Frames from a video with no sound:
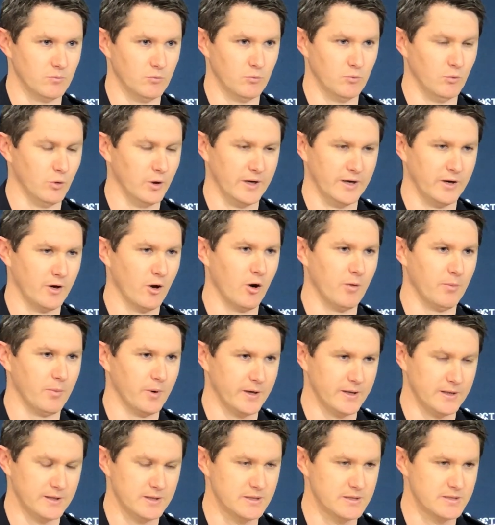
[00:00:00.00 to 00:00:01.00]
really
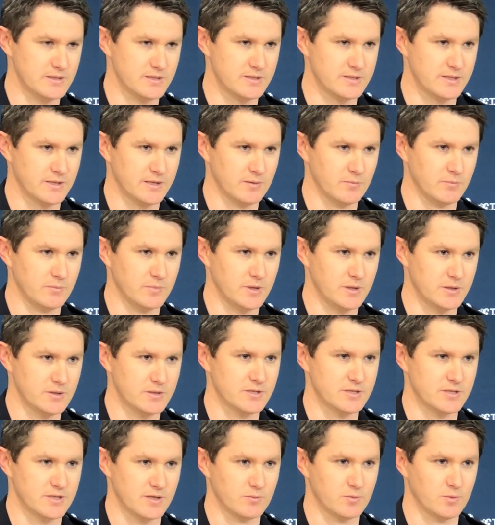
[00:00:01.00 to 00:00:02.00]
nobody is
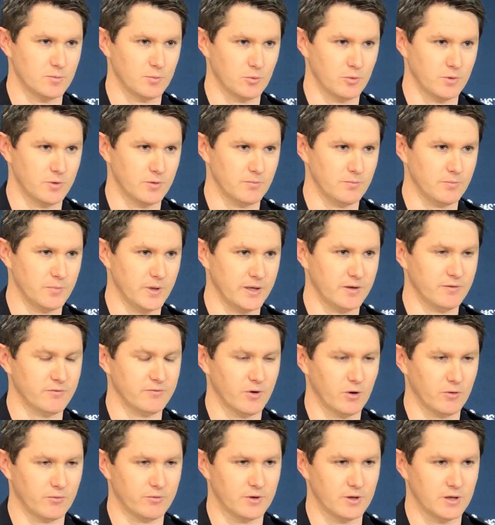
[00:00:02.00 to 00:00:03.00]
insusceptible to being
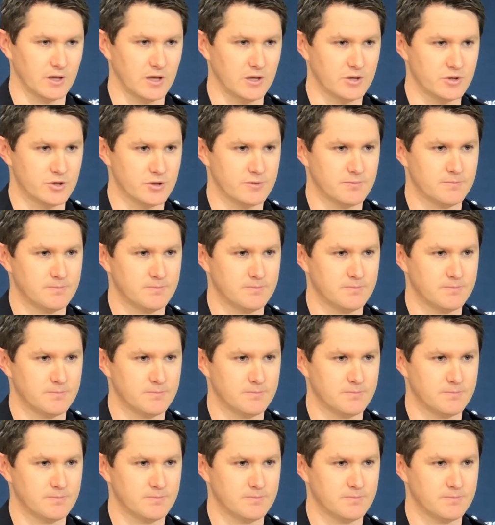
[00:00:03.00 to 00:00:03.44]
involved in a collision.